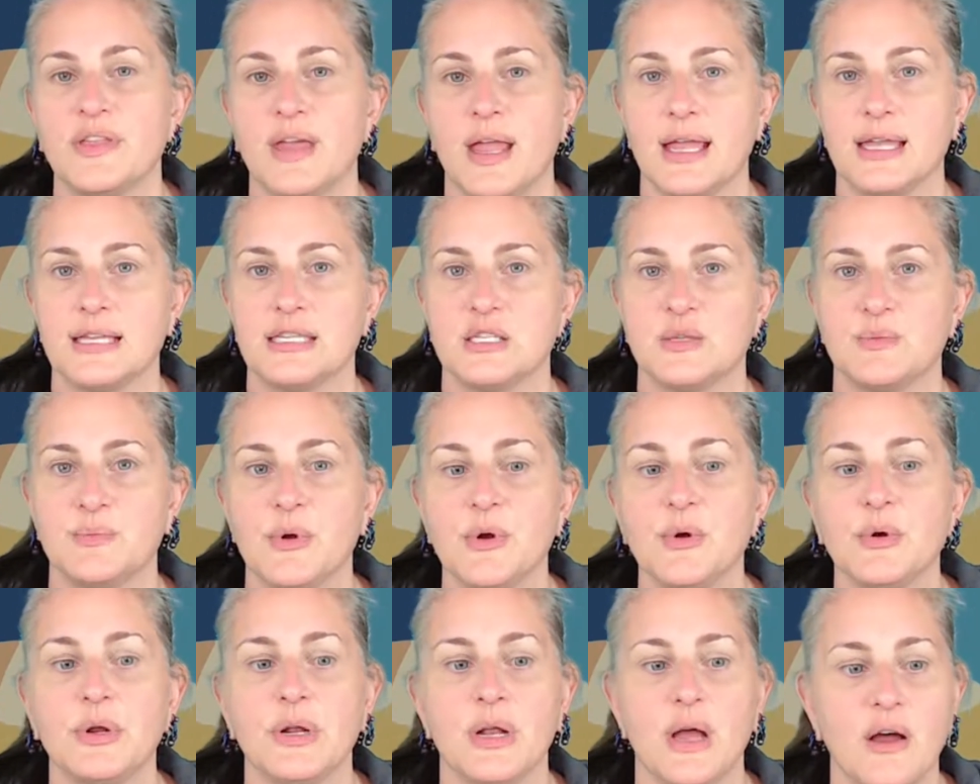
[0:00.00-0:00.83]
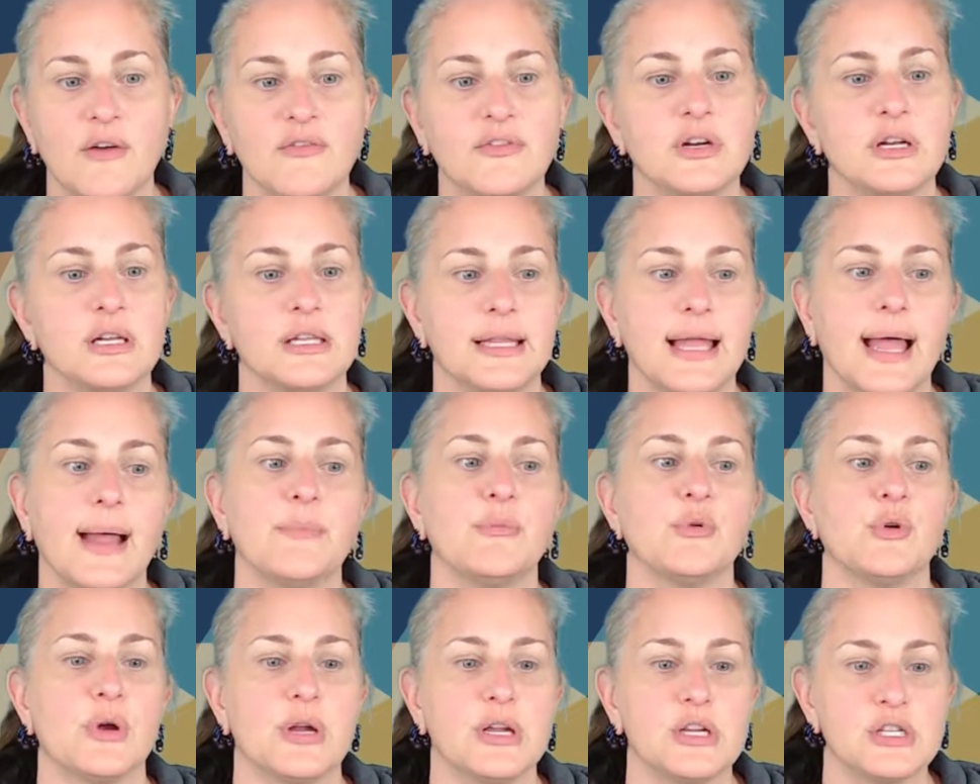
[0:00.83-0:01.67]
a spirit of
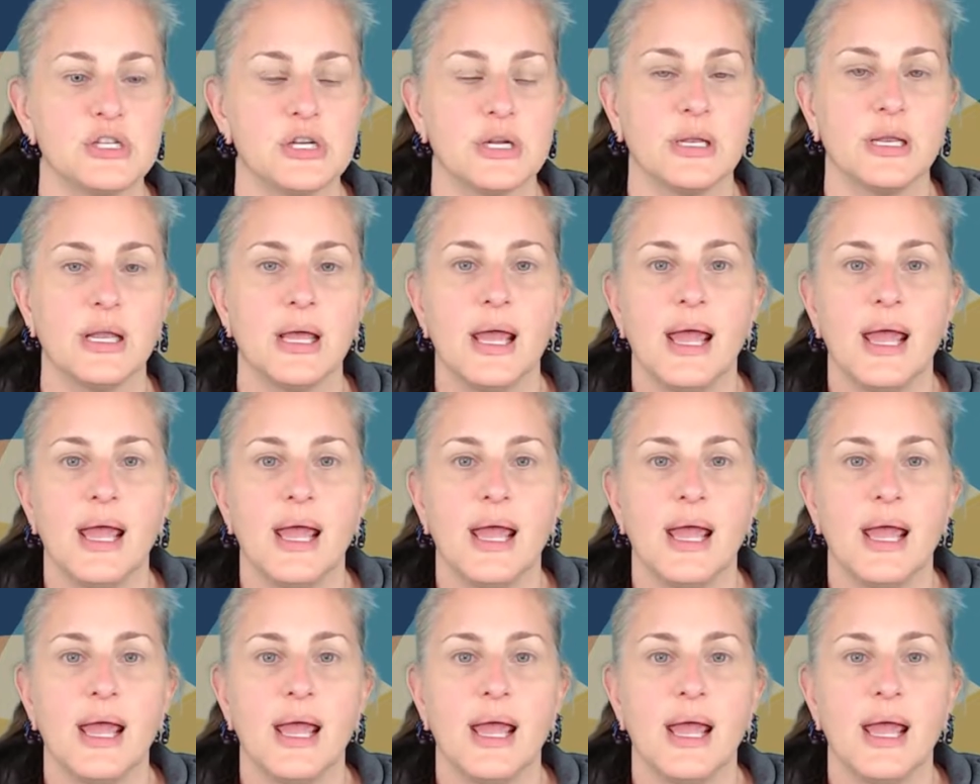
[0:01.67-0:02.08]
collaboration.